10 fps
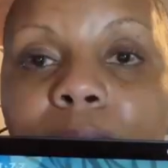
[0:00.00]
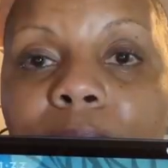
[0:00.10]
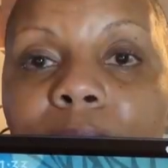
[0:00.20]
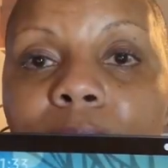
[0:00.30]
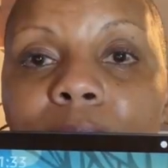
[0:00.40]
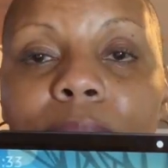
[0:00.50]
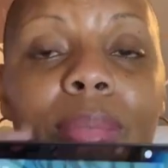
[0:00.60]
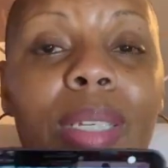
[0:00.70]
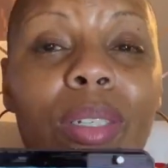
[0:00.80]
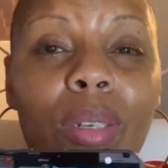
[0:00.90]
Okay.
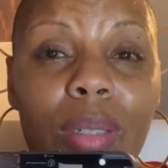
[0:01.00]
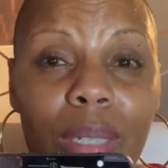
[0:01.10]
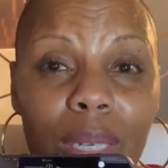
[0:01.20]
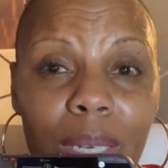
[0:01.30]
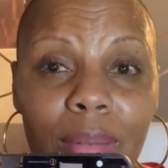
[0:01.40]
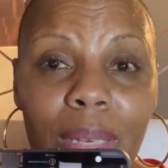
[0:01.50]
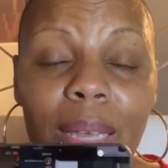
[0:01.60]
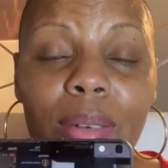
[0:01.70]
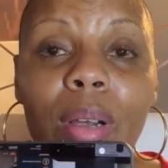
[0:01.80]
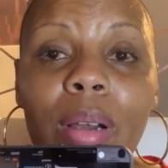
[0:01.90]
Did y'all see it
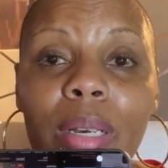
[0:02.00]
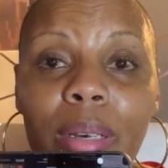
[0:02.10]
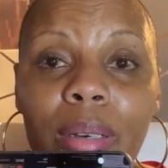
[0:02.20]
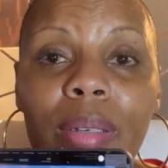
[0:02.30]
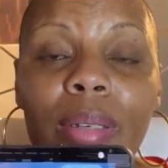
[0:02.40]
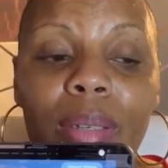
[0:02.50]
got darker